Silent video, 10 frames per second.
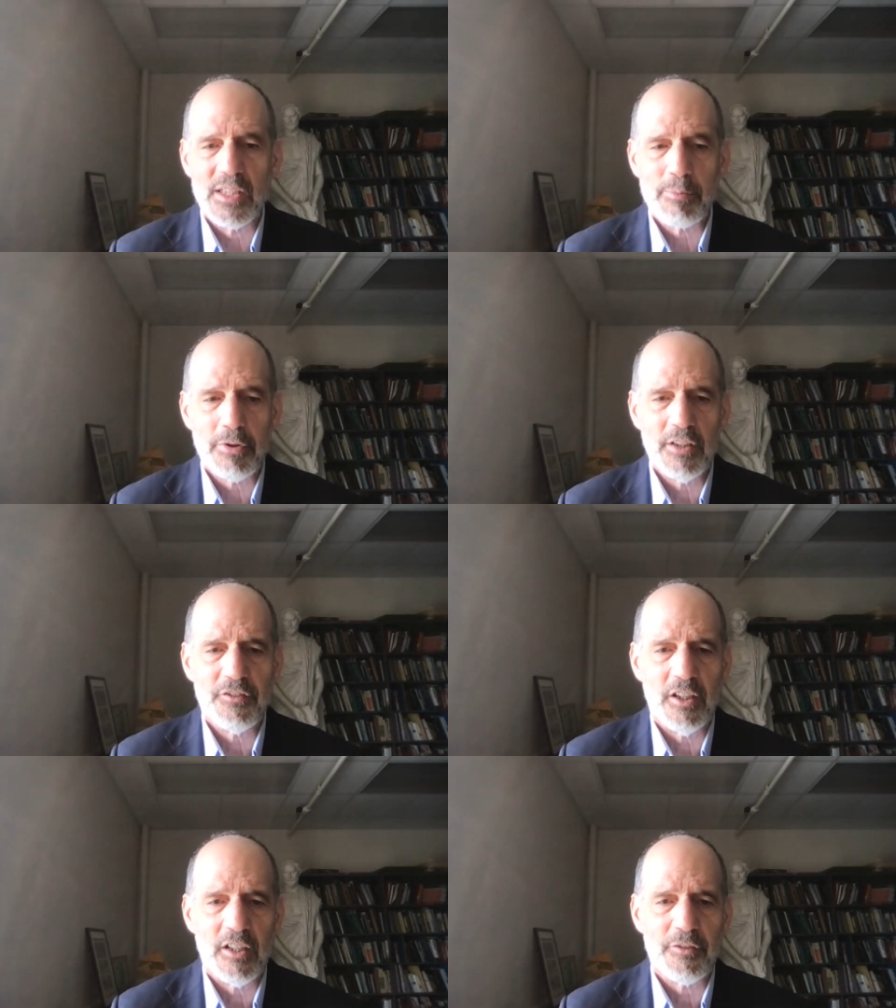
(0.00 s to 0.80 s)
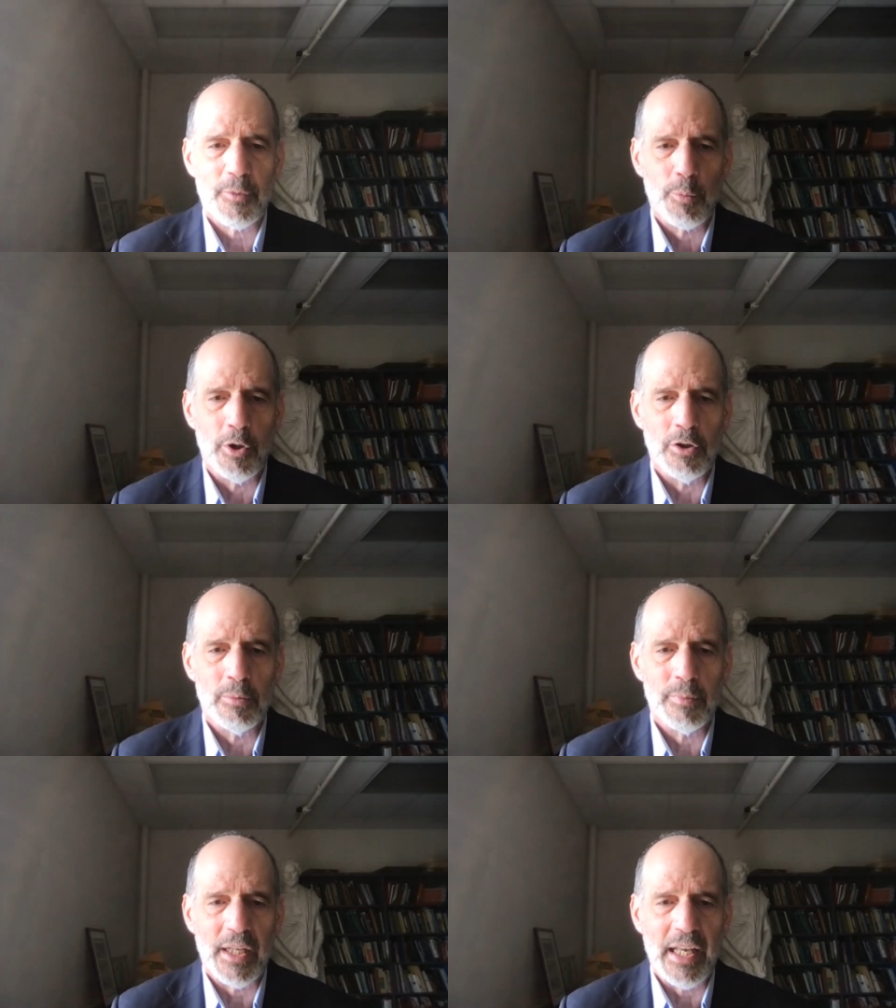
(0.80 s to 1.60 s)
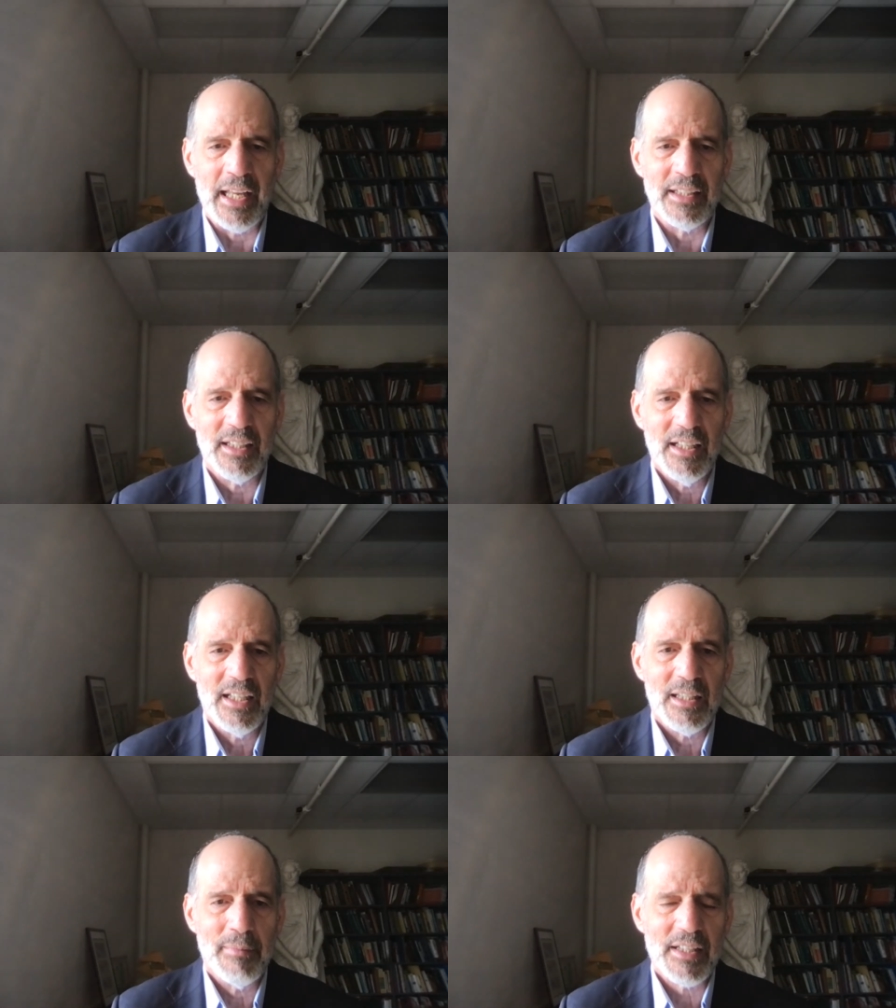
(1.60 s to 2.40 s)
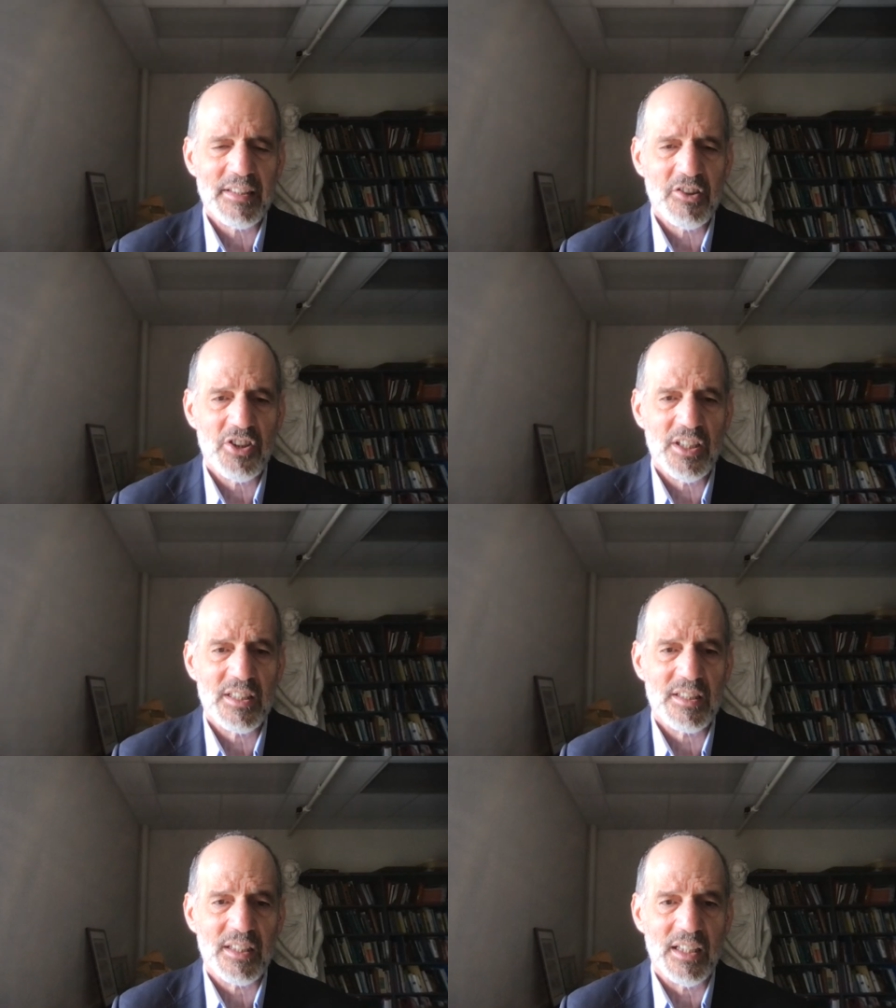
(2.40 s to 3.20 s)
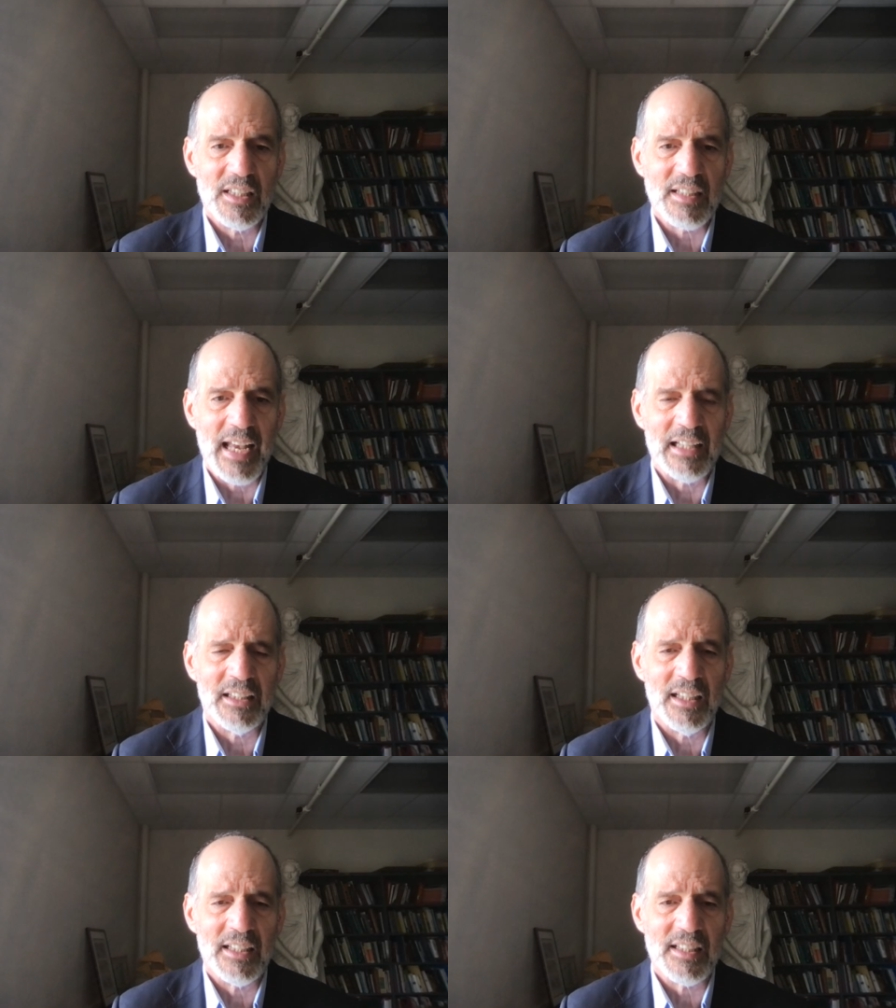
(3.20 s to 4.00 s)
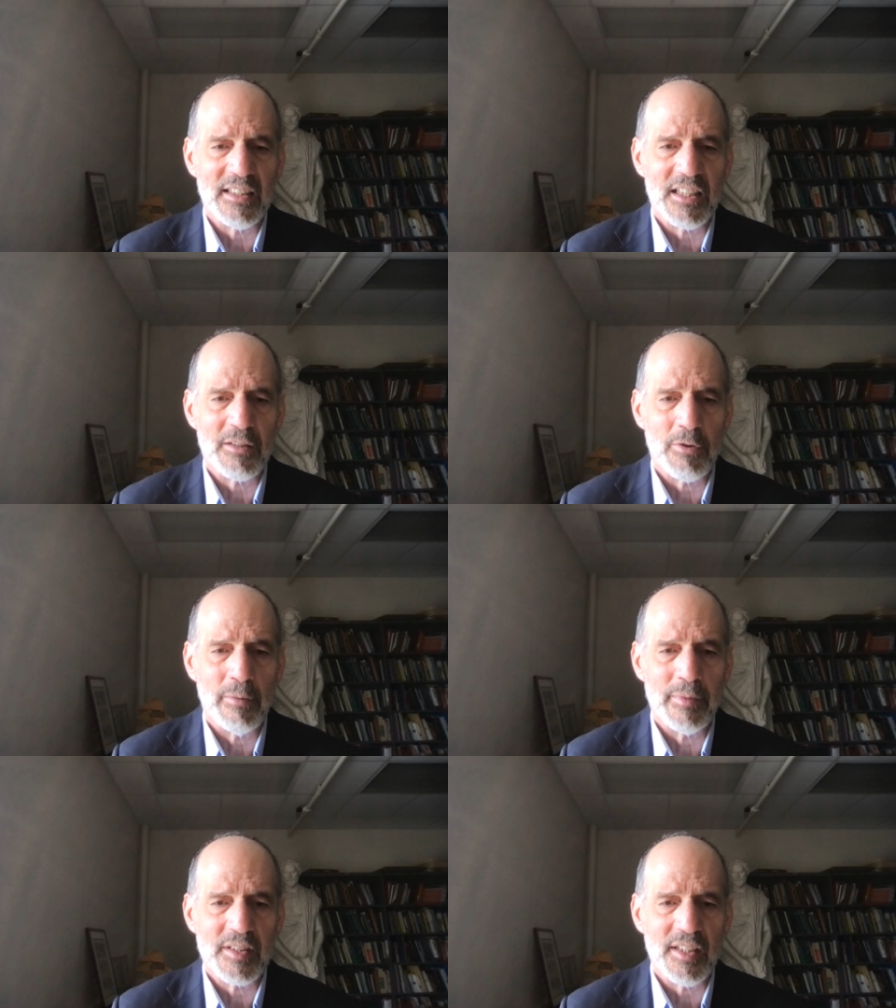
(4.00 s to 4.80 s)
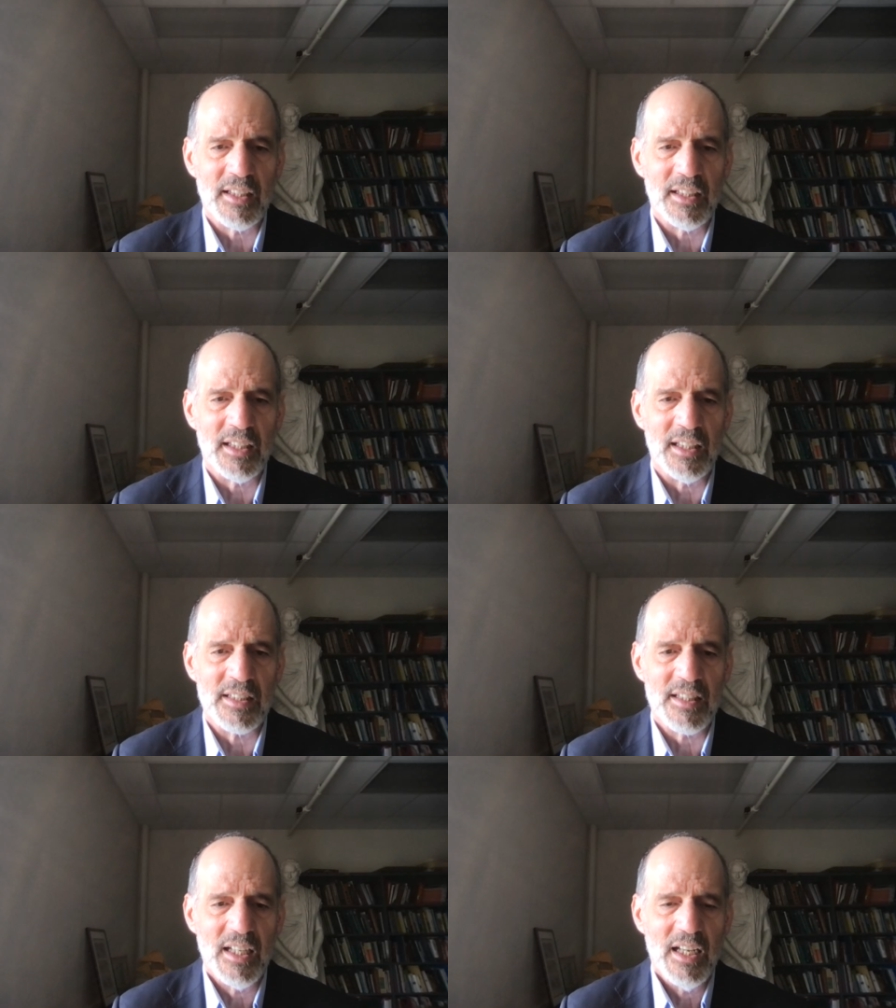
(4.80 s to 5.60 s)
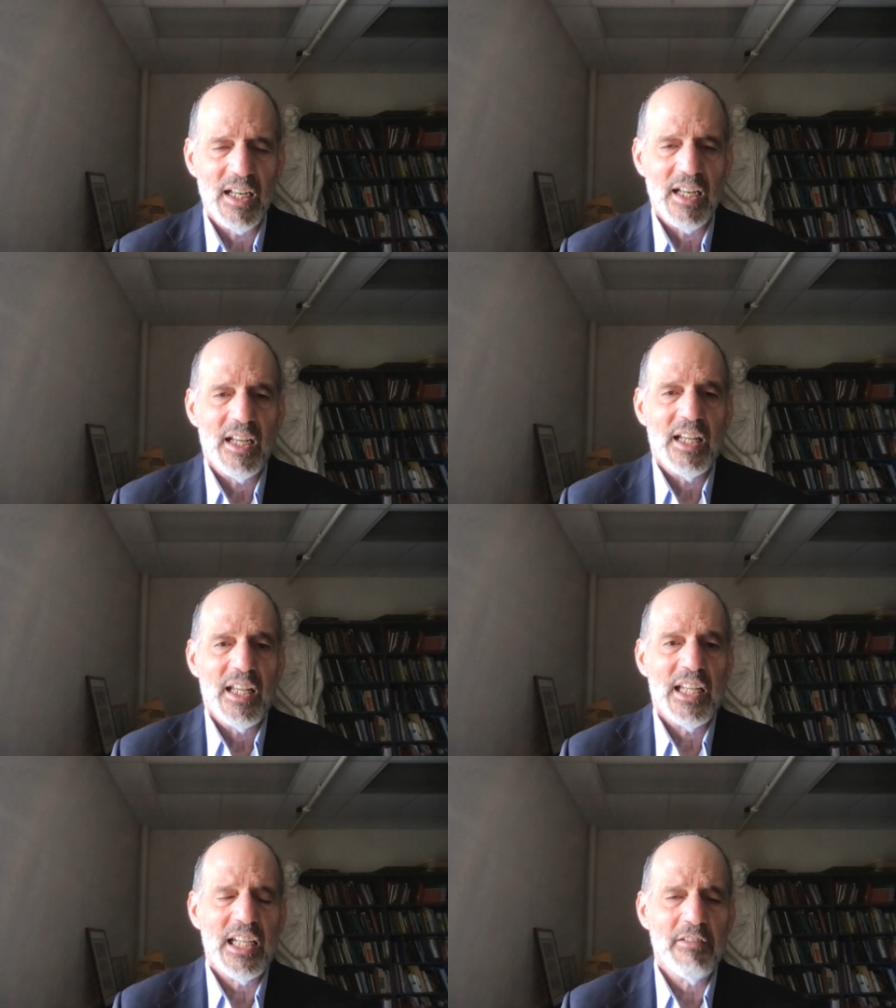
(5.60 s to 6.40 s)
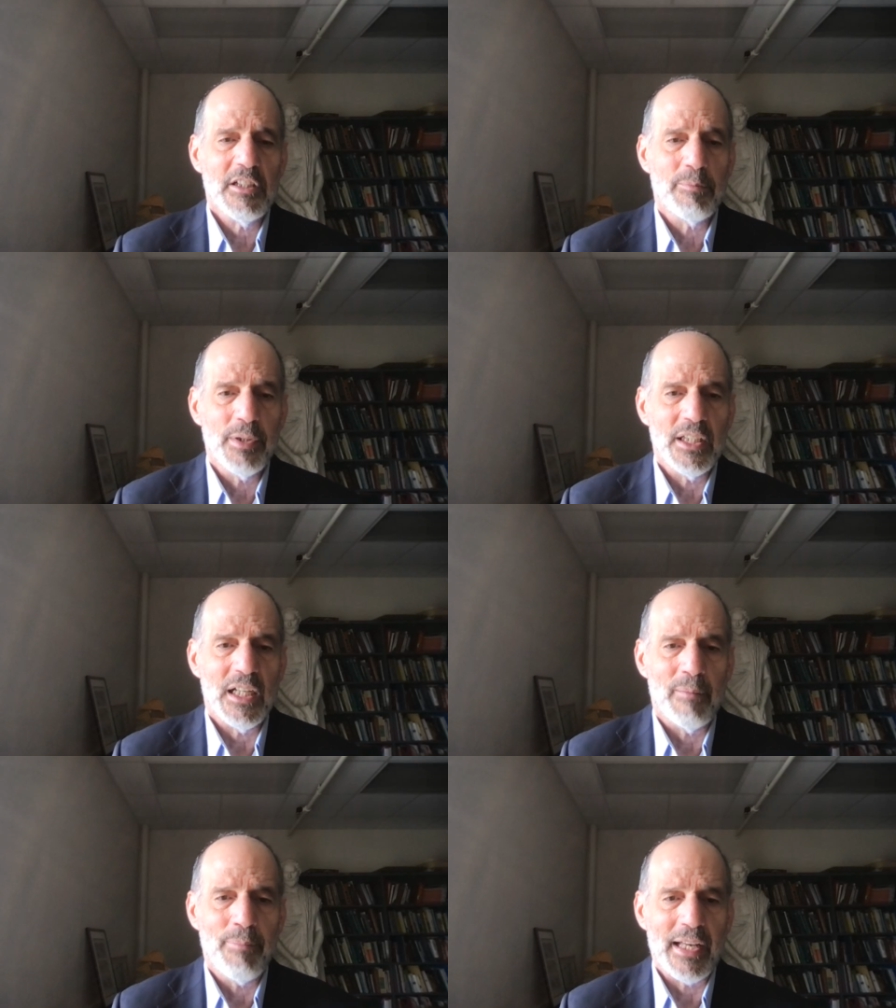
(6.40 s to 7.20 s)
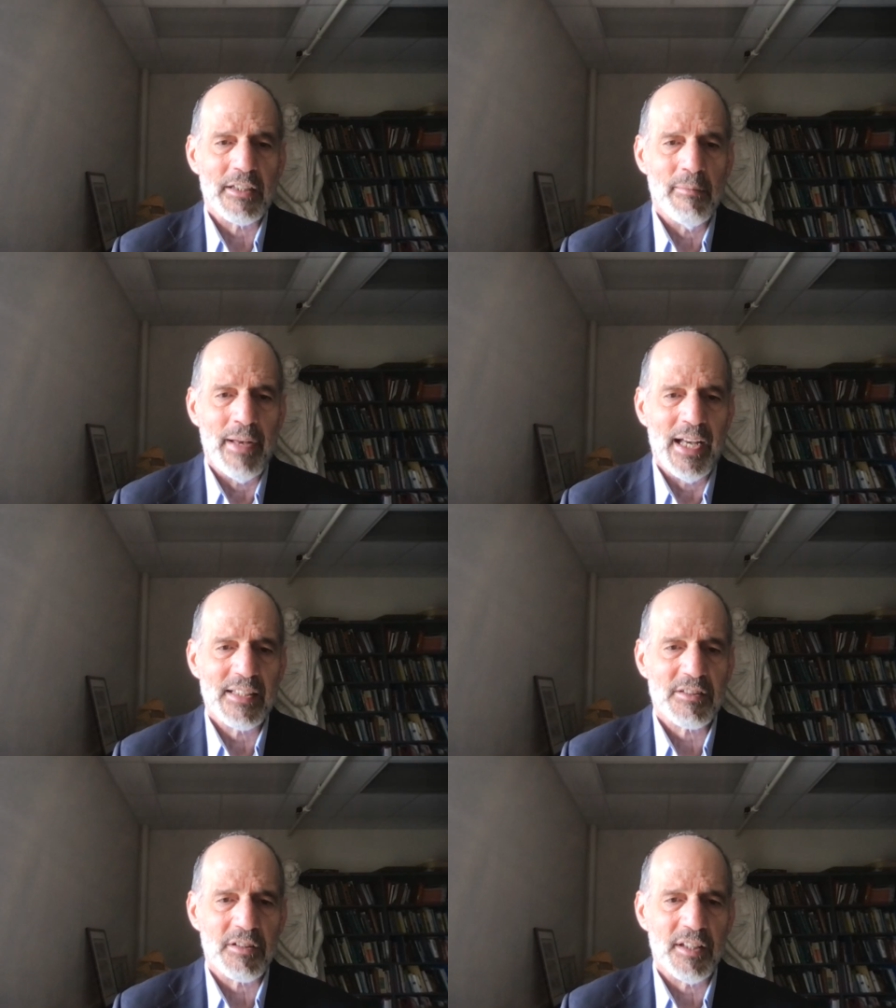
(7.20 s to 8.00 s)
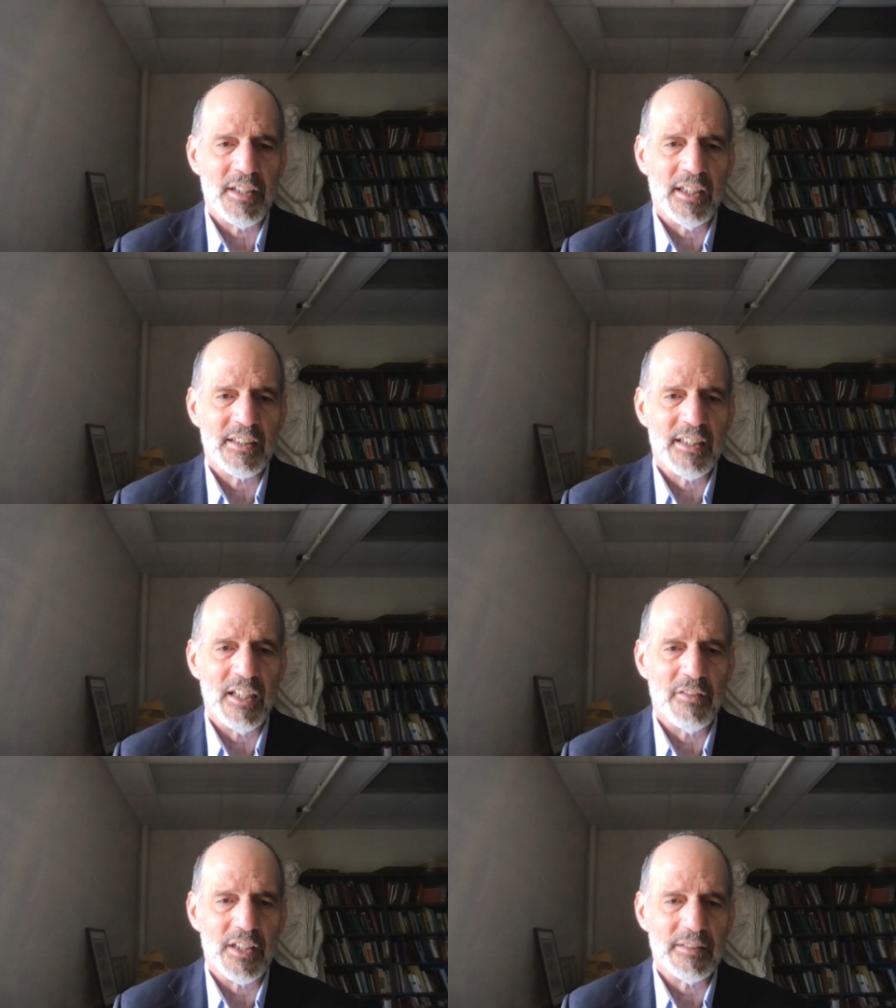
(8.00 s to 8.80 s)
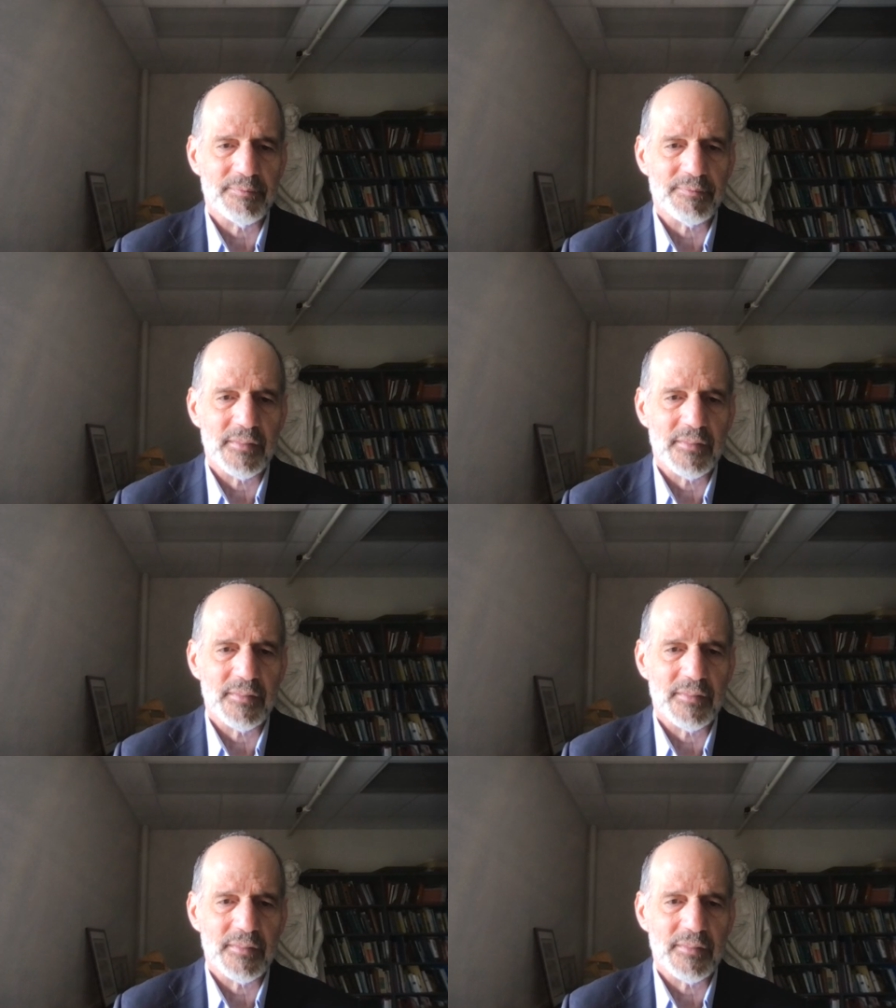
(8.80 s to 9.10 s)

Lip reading: it's pretty far from Rome. And the message his ally sent to the Roman Senate is he would be a better master than Octavian.